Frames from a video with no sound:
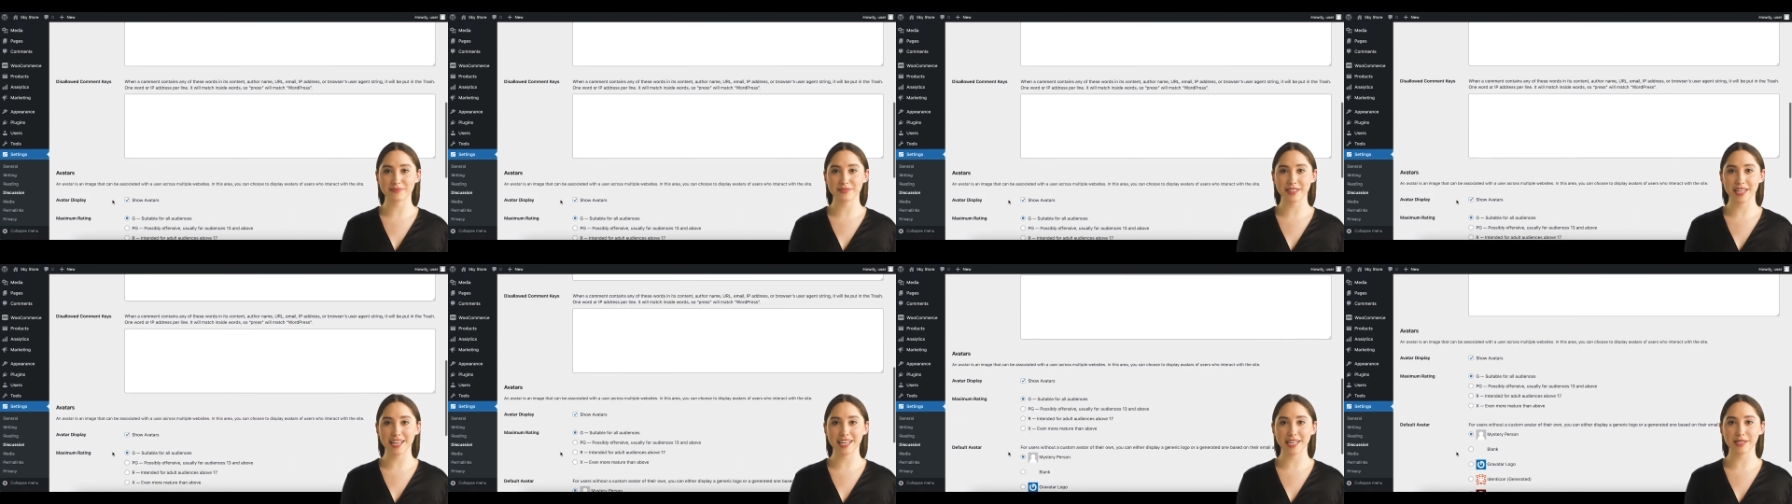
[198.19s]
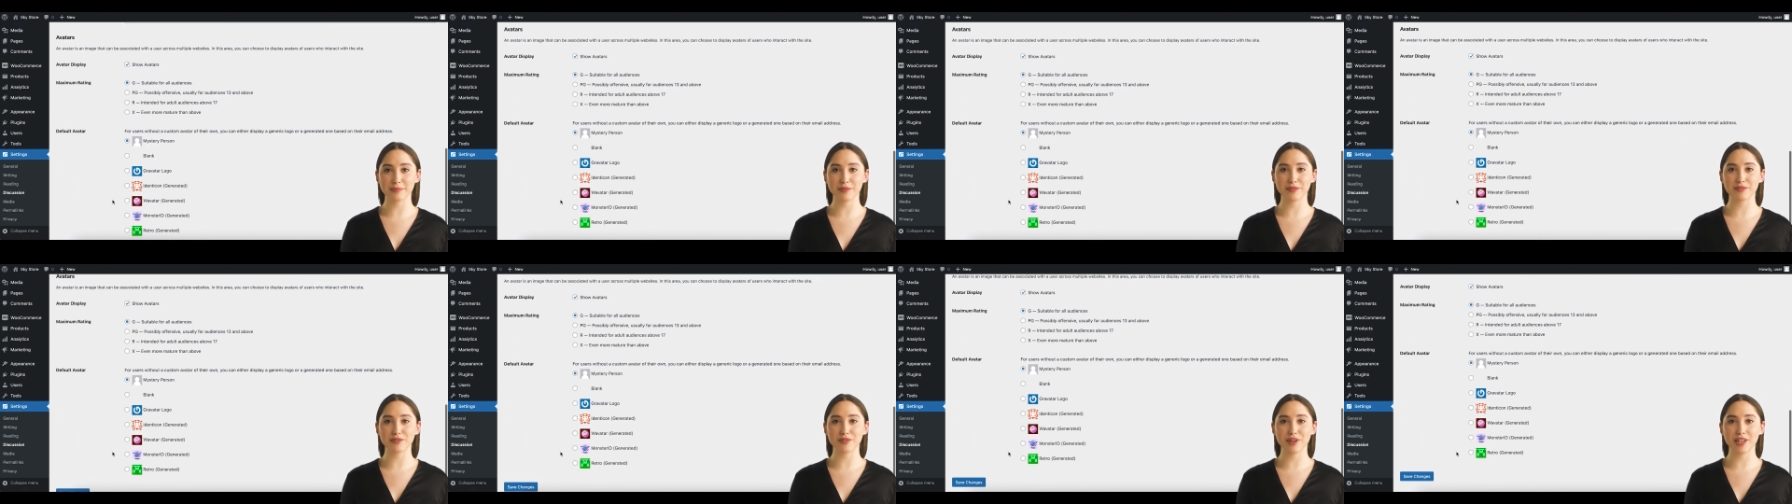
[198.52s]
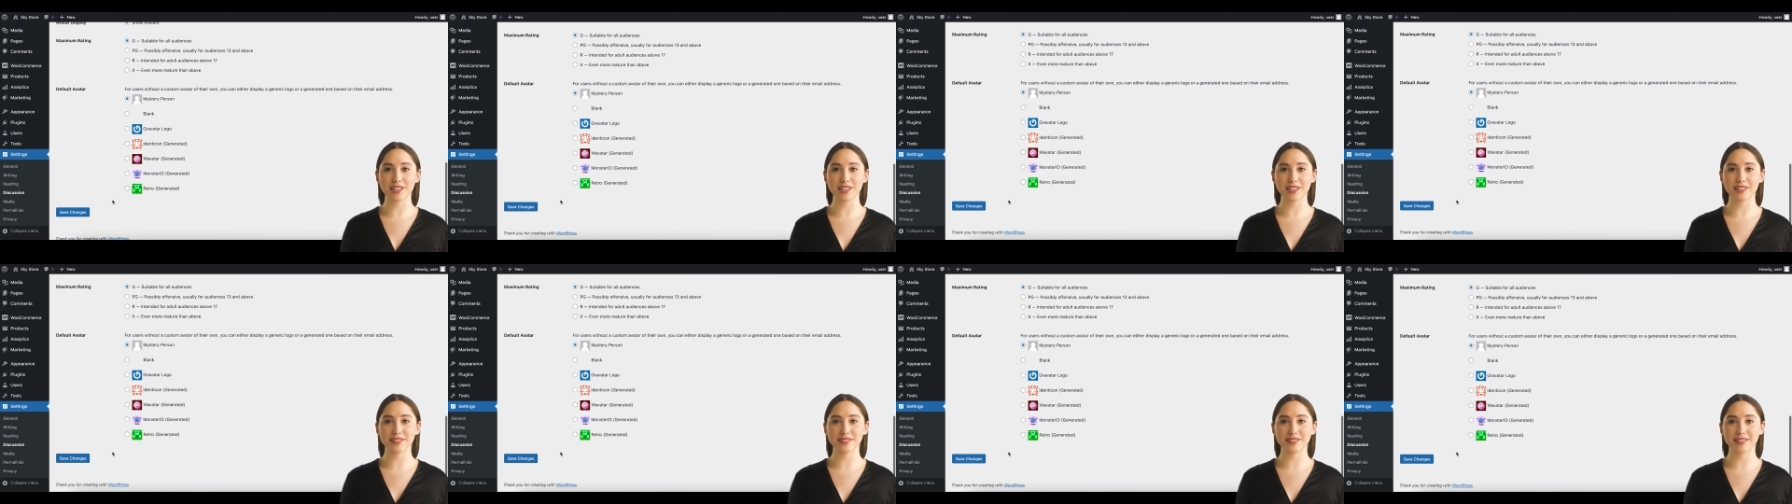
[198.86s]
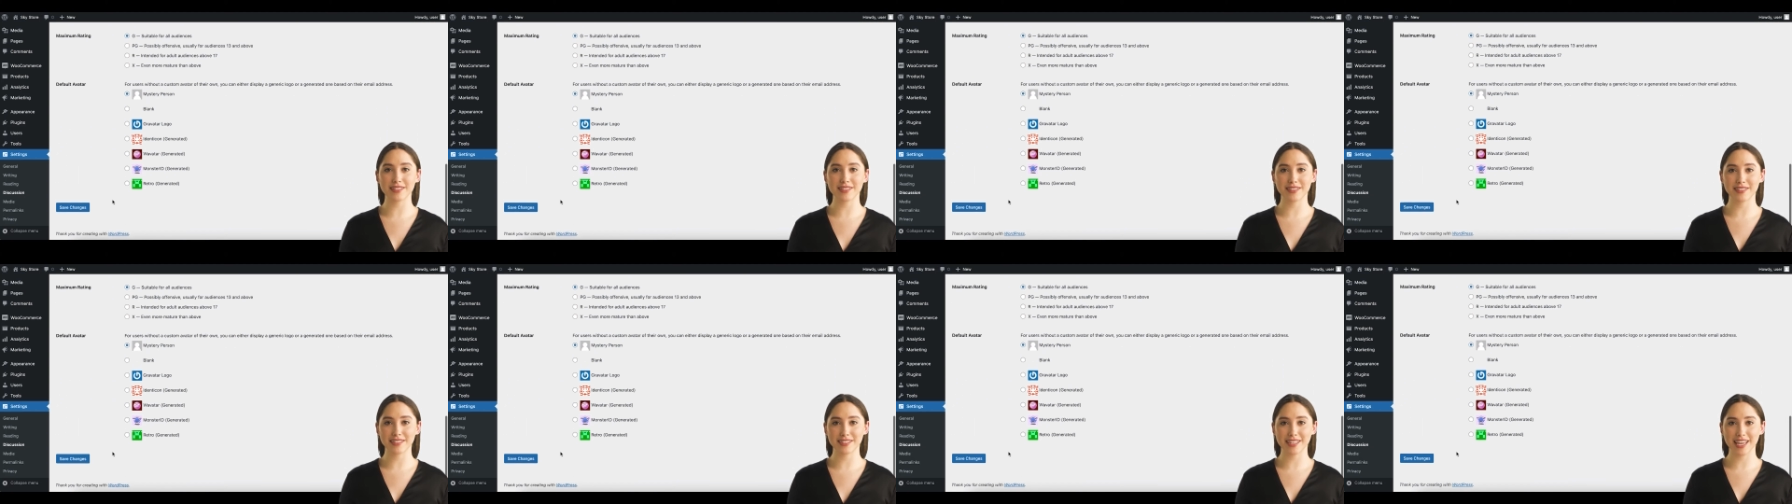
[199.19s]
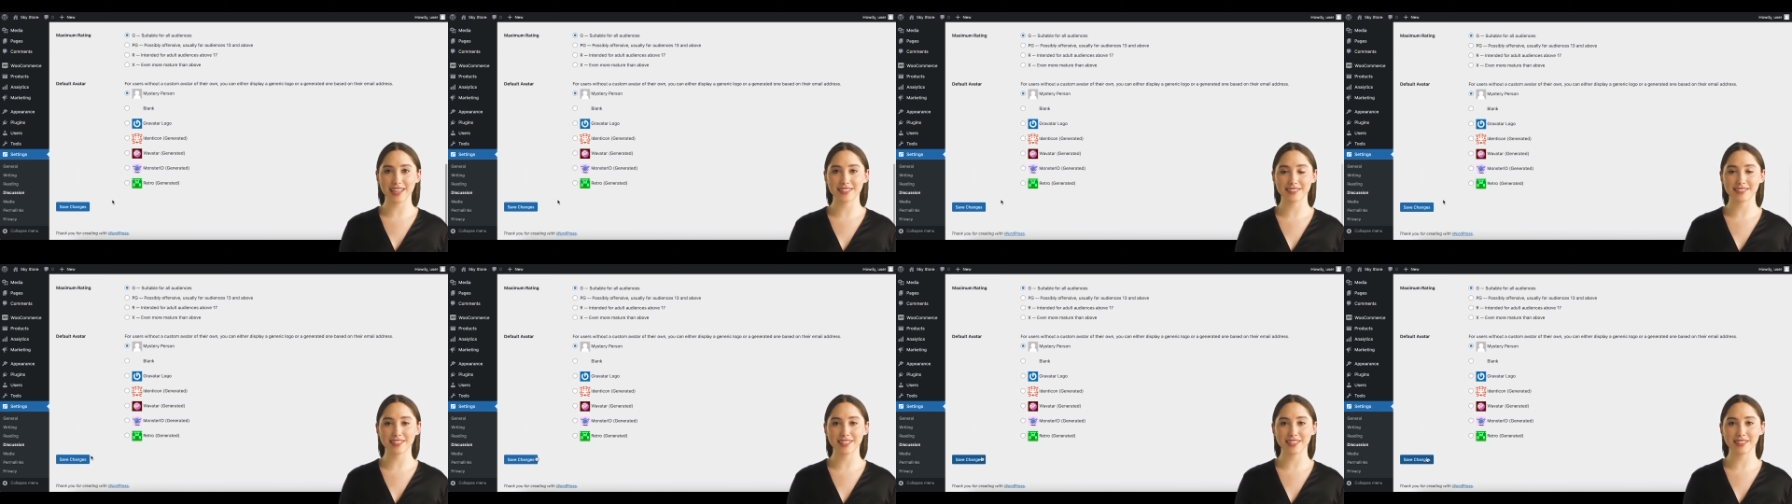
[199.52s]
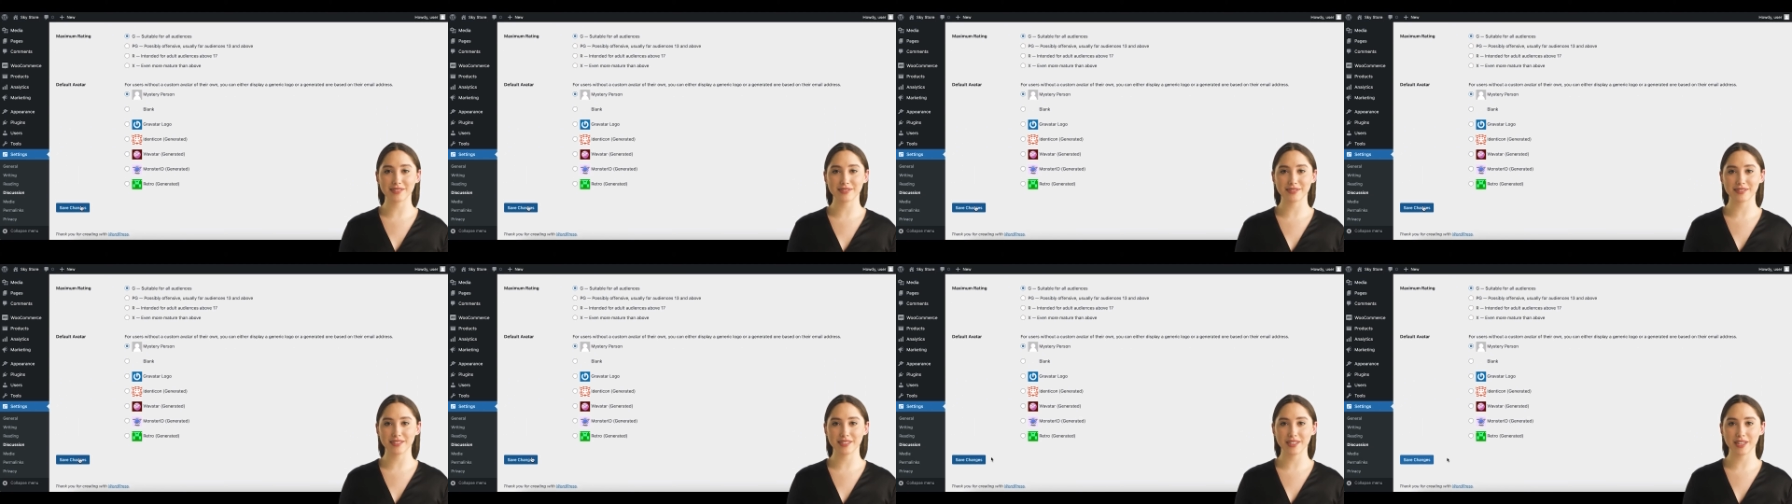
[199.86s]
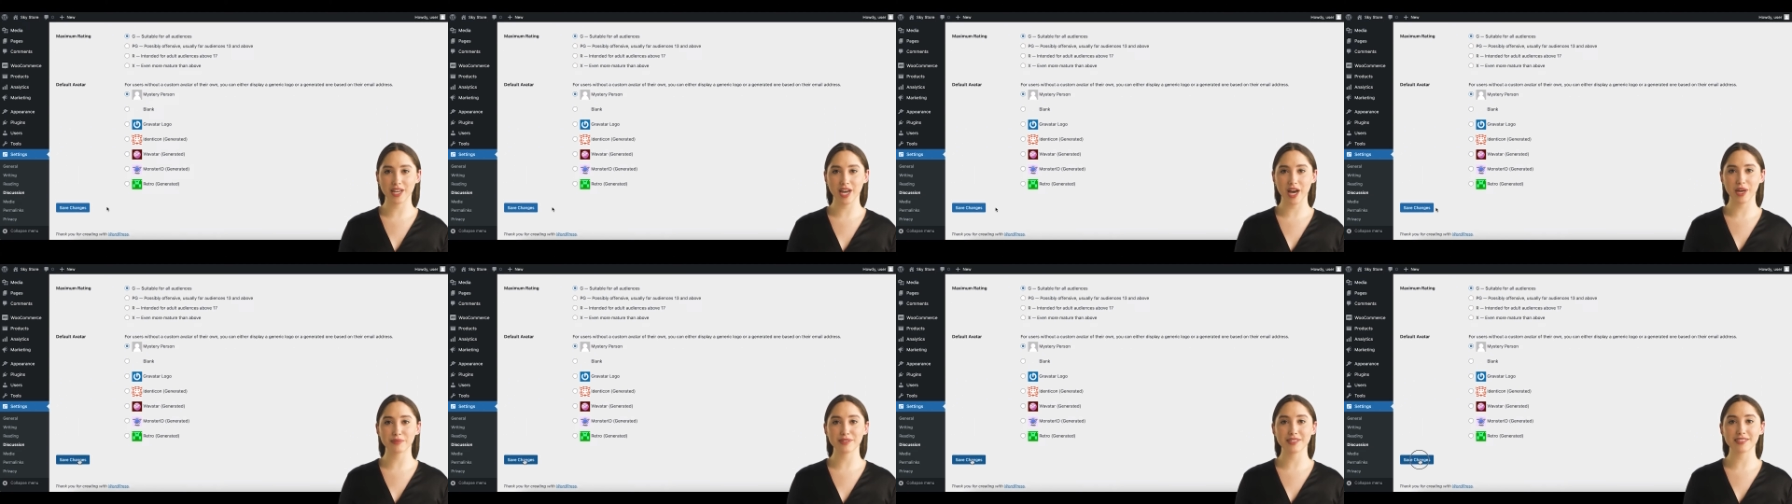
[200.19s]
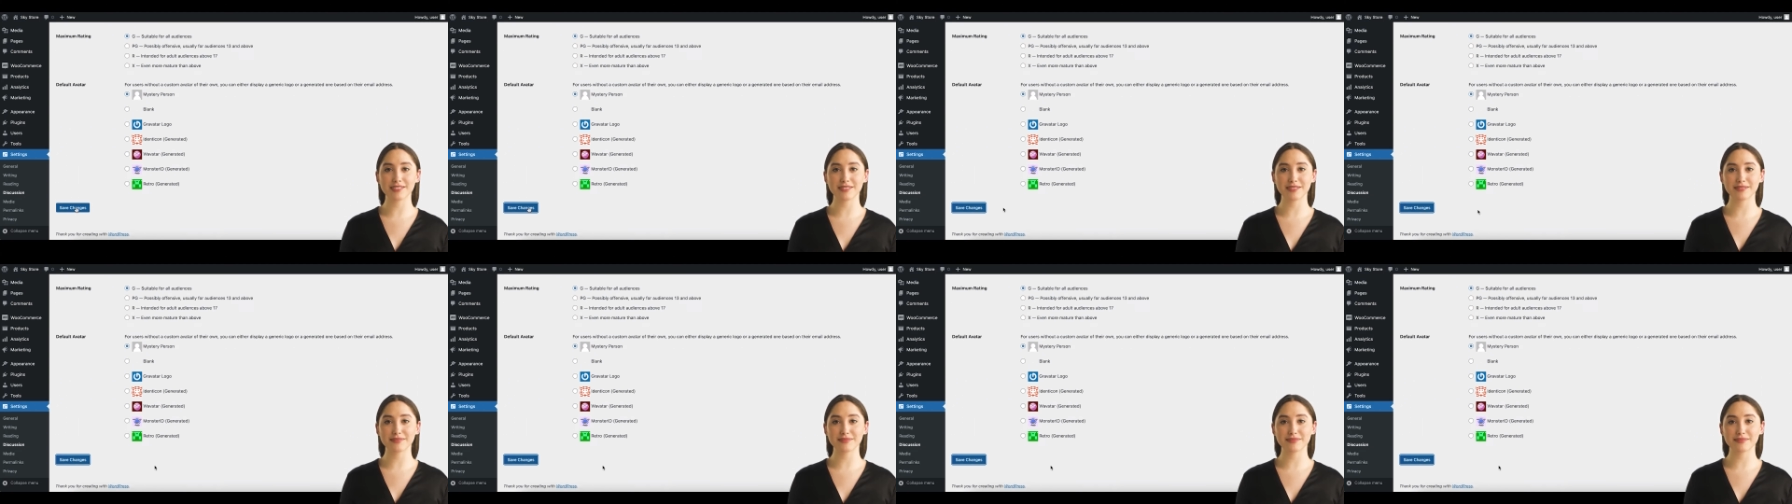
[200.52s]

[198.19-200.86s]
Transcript: Enable threaded, nested comments.